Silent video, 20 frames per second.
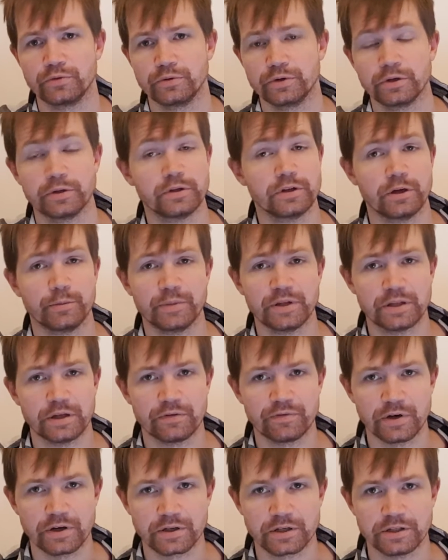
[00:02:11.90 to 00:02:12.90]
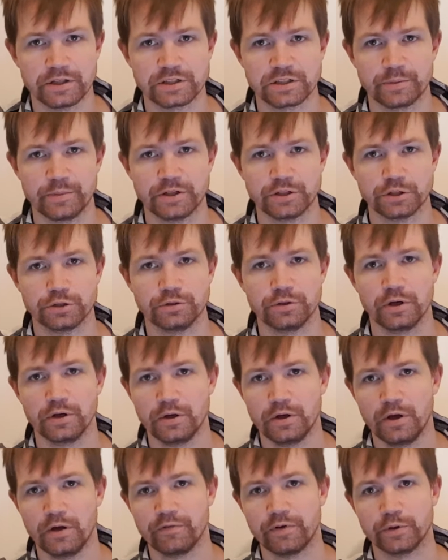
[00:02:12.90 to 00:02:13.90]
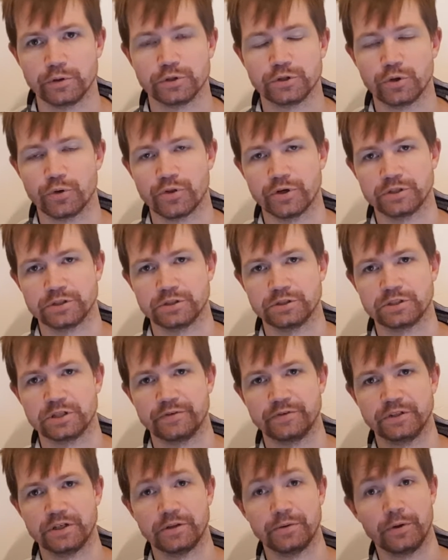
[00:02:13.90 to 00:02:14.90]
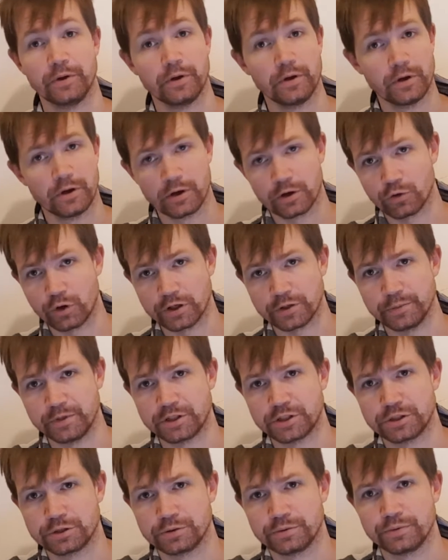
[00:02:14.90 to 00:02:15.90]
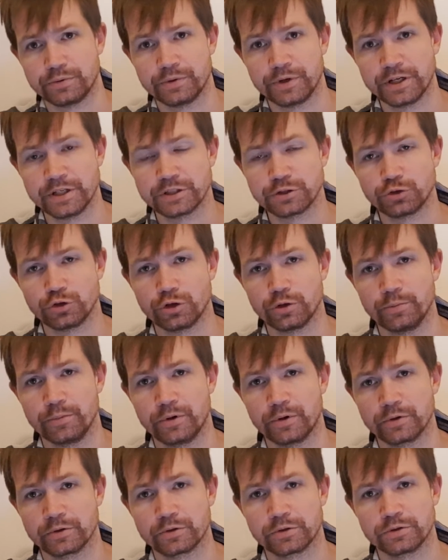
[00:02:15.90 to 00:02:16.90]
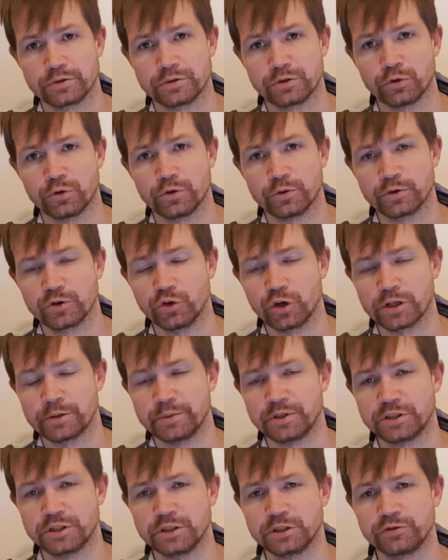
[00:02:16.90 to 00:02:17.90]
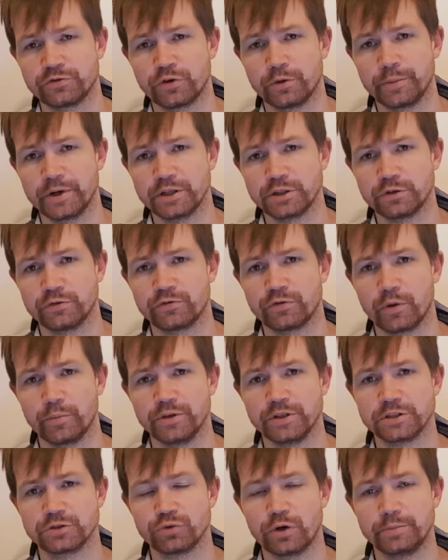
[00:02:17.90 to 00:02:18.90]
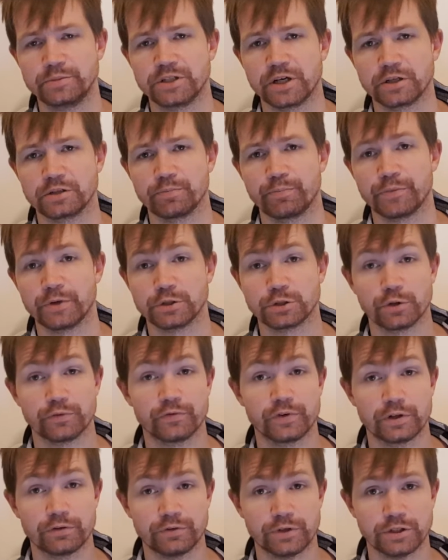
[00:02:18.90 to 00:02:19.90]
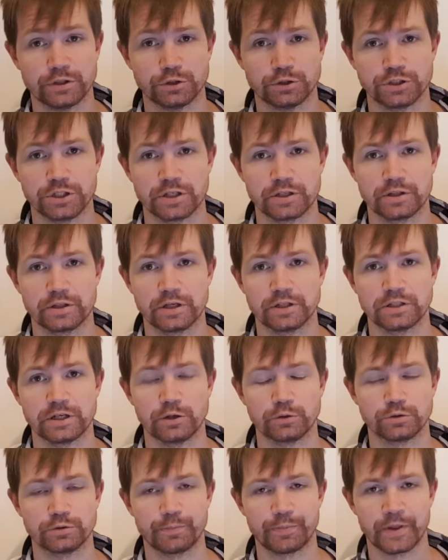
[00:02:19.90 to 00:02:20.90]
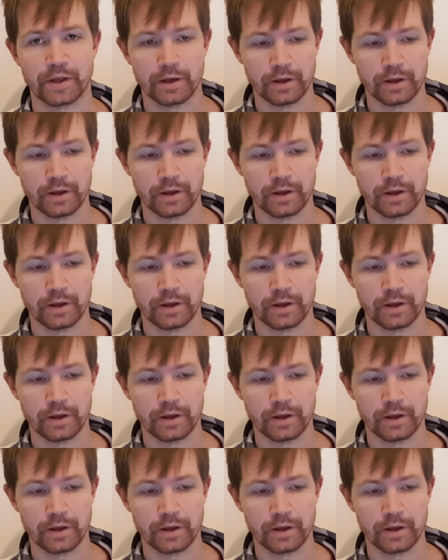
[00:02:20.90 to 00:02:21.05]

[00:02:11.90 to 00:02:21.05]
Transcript: in Mittelfranken, as I mentioned, from the 2017. Quite much history about, or quite much information from this website, so feel free to check that out.